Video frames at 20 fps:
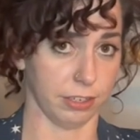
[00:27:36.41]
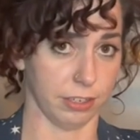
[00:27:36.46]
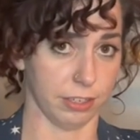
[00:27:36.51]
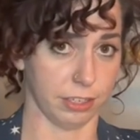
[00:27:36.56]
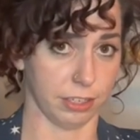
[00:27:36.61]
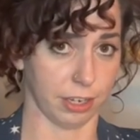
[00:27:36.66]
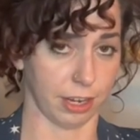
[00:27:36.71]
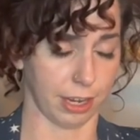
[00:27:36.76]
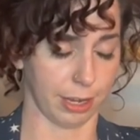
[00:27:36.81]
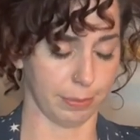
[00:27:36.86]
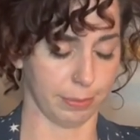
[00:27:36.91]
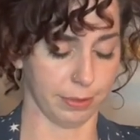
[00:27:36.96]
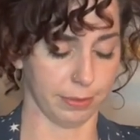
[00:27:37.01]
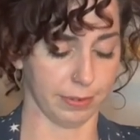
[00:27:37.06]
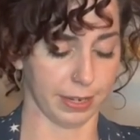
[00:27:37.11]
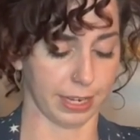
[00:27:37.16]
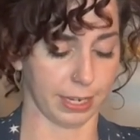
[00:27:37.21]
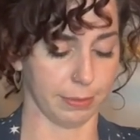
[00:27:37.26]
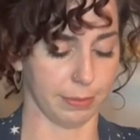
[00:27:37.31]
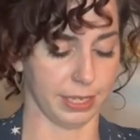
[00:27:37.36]
shop
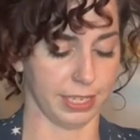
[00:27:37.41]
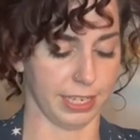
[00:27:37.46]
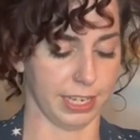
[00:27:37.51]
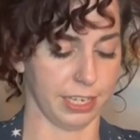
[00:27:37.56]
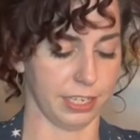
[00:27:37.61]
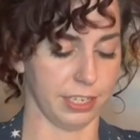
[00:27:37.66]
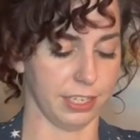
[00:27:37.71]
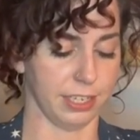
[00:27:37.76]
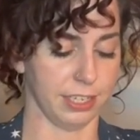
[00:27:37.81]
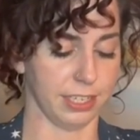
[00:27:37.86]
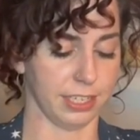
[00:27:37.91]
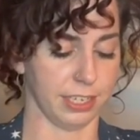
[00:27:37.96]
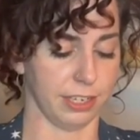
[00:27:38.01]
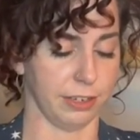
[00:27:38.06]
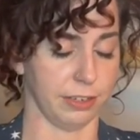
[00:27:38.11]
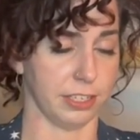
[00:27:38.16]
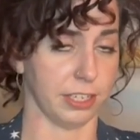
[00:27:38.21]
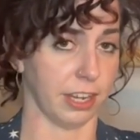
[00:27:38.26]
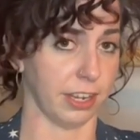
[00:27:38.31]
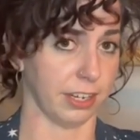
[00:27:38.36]
recommendations in
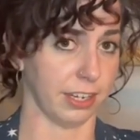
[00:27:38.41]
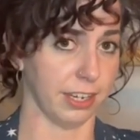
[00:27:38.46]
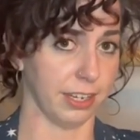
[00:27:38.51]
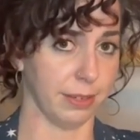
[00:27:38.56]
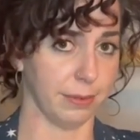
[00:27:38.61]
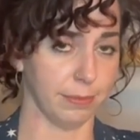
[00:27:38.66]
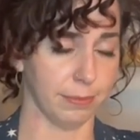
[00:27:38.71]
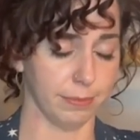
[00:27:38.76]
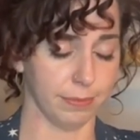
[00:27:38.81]
Osaka,